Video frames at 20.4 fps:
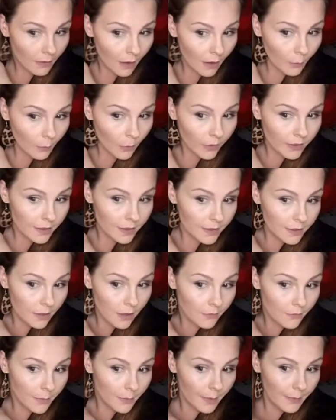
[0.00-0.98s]
I'm going to
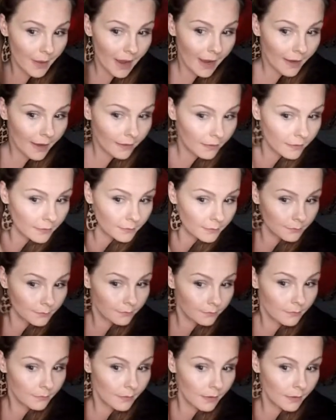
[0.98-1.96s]
start from the back
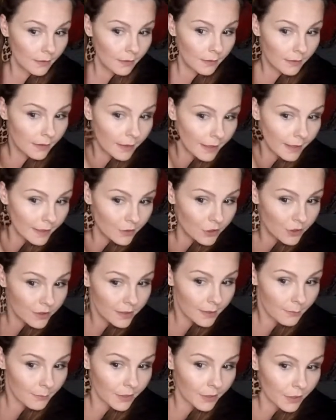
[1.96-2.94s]
and just
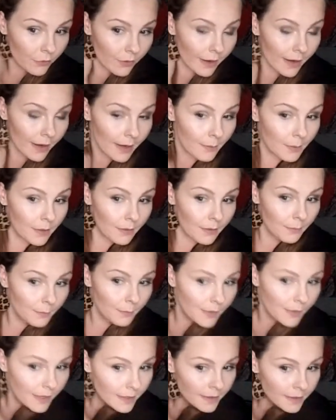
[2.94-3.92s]
simply grab
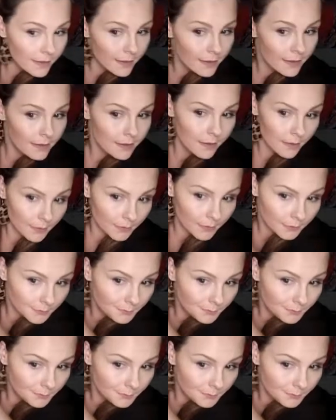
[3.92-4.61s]
pieces.